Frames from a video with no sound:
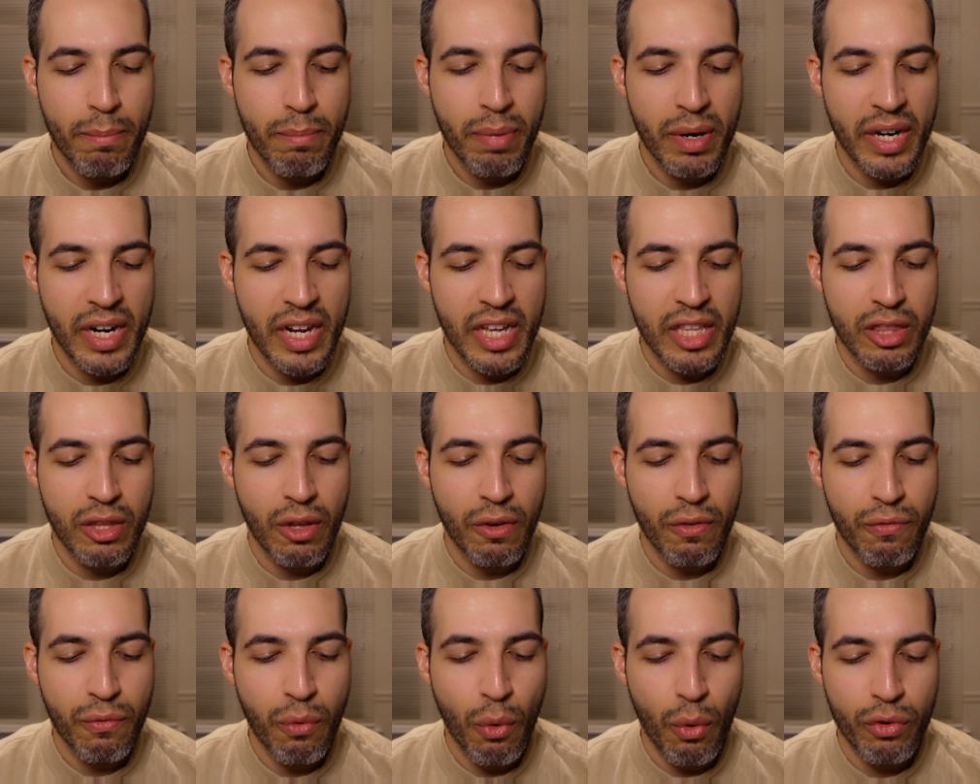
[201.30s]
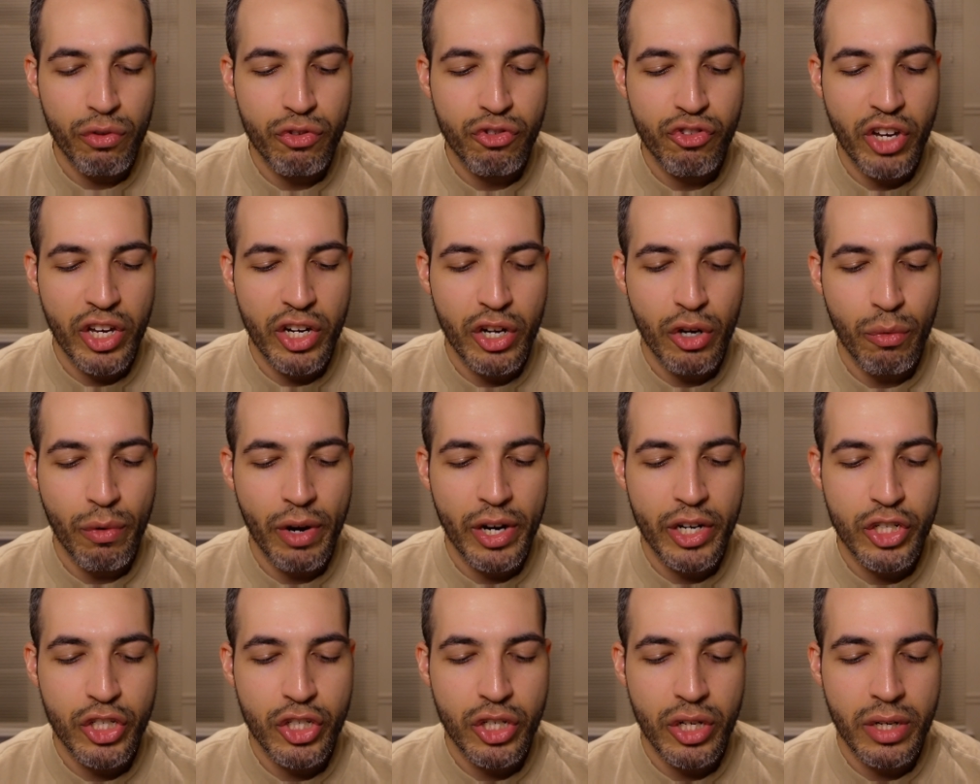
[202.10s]
But in the fourth
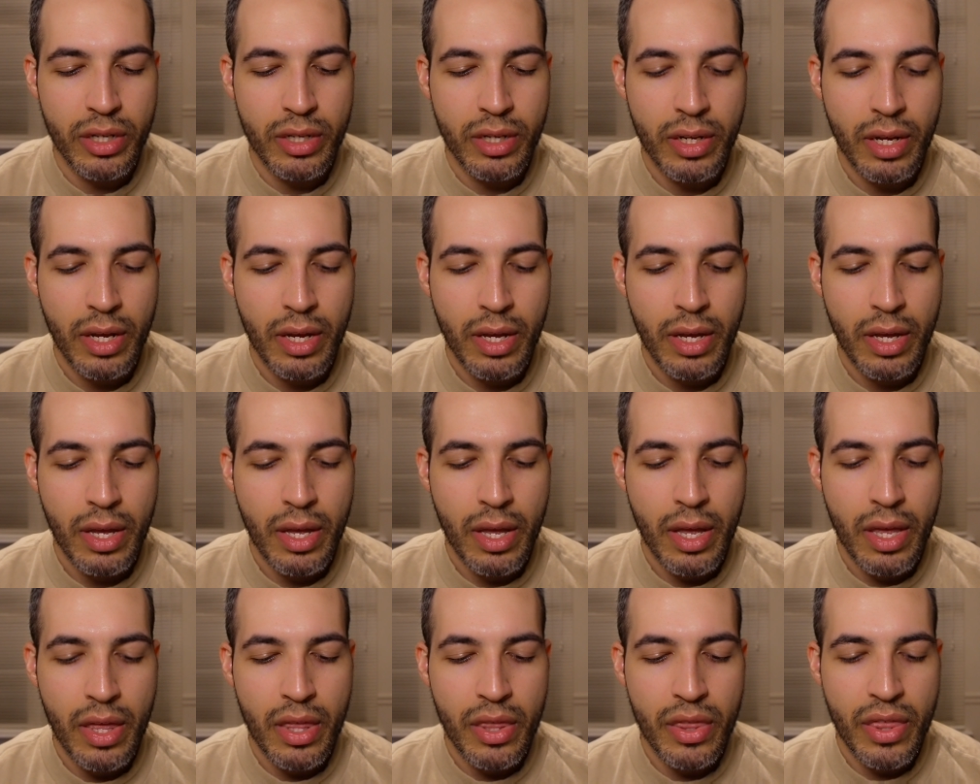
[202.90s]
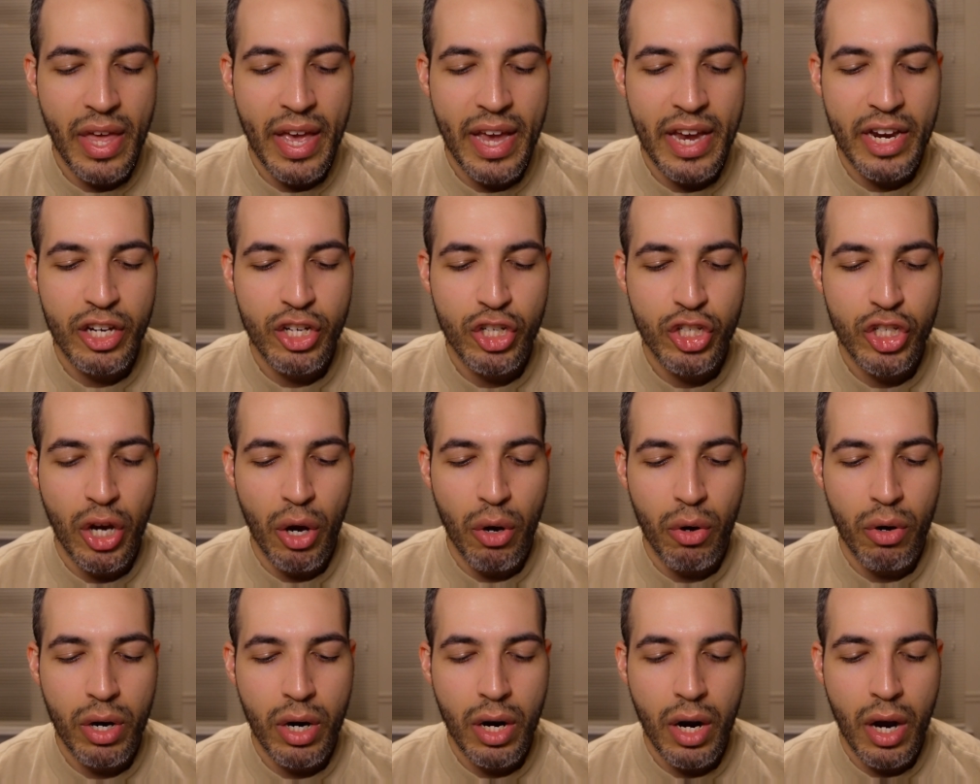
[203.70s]
generation they
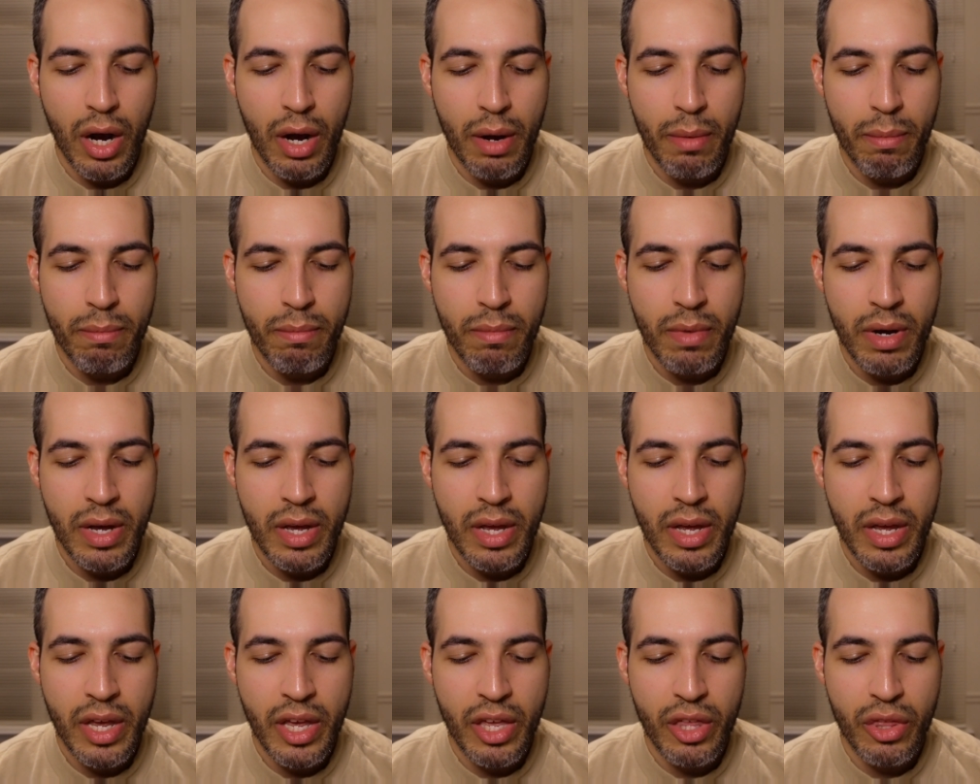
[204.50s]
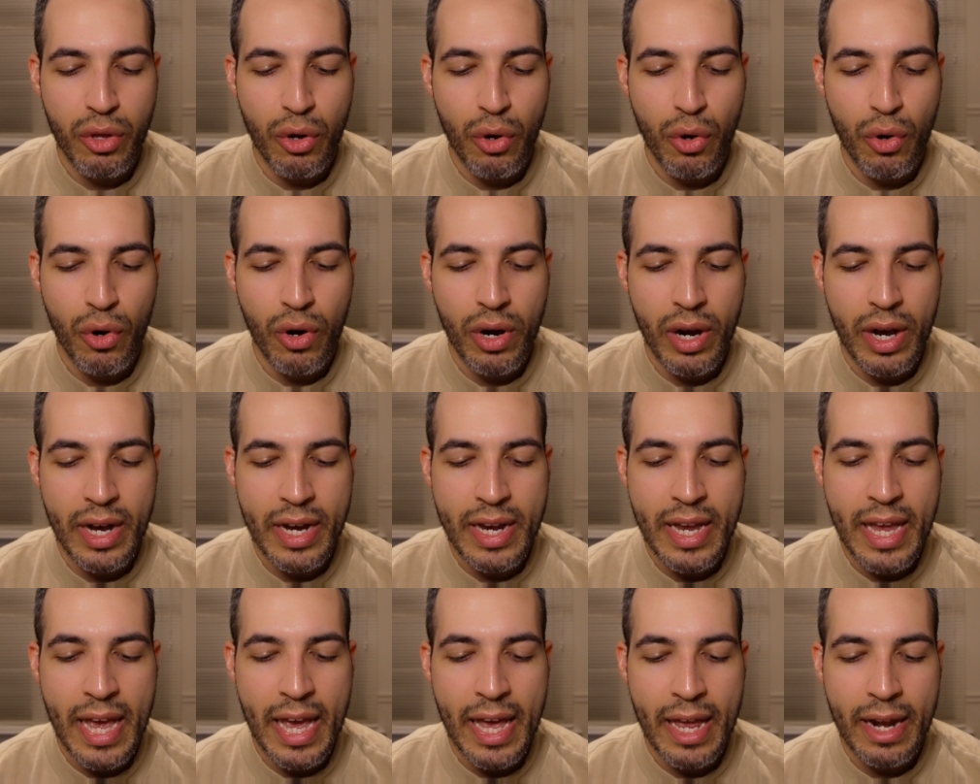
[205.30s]
shall come hither
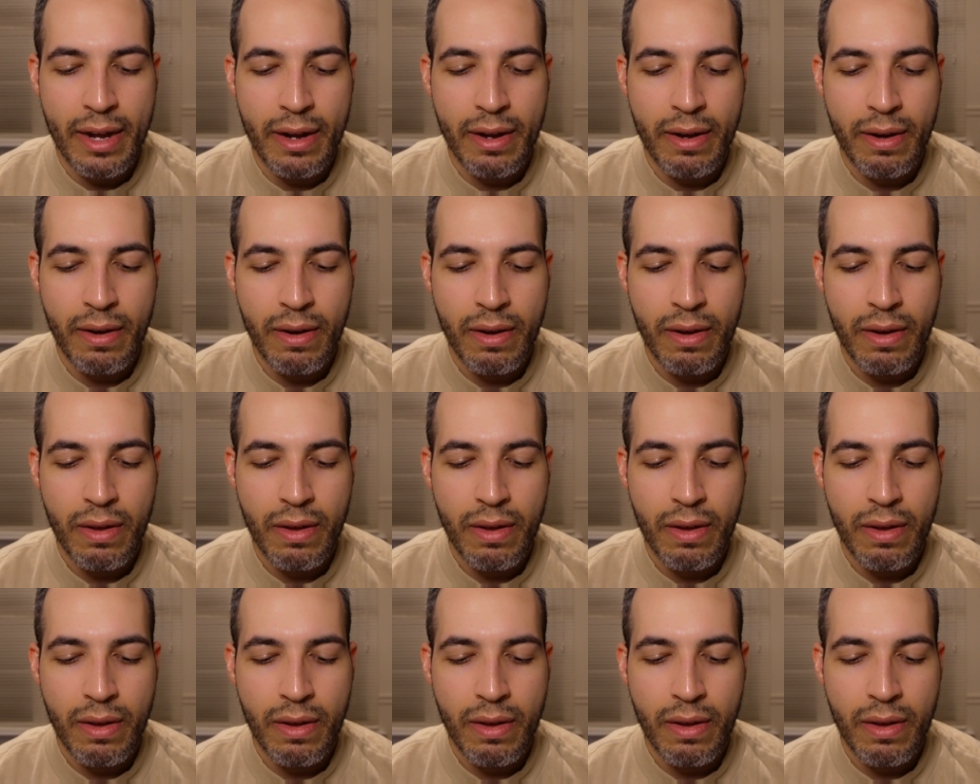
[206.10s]
again.